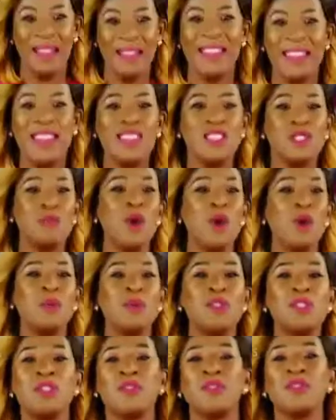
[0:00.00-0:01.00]
These
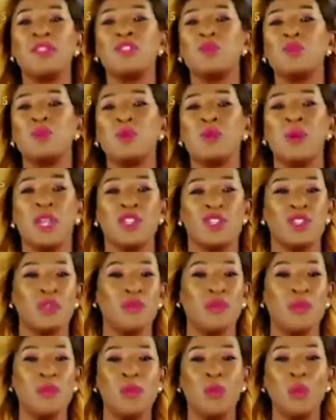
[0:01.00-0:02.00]
moments of
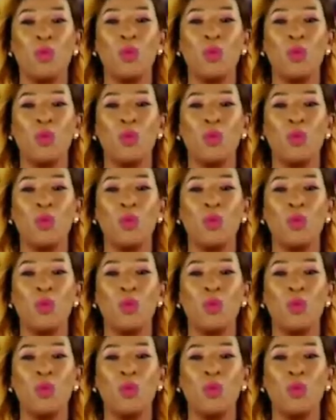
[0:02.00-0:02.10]
inspiration from the